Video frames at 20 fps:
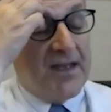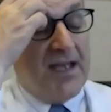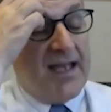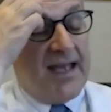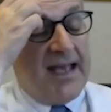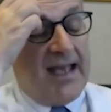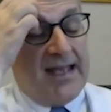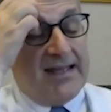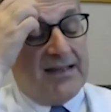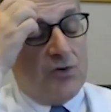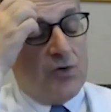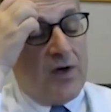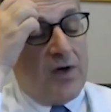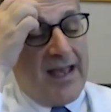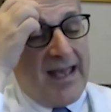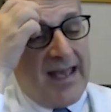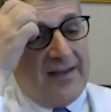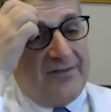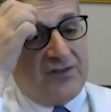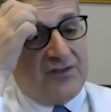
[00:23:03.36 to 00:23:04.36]
and who
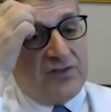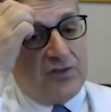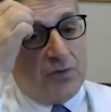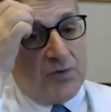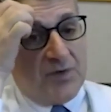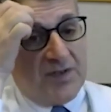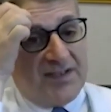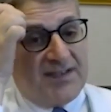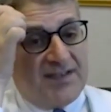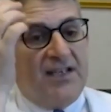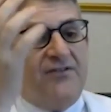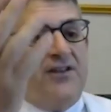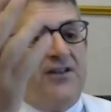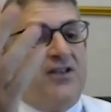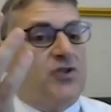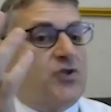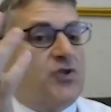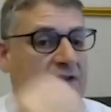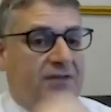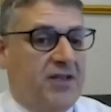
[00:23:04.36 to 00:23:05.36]
have to receive
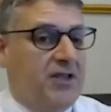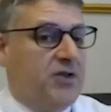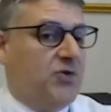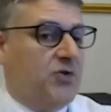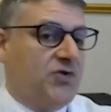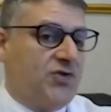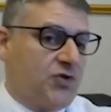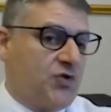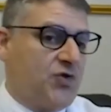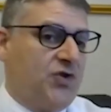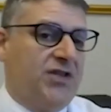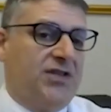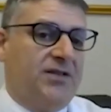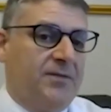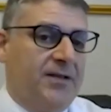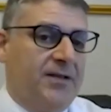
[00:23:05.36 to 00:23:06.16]
intravenous treatment.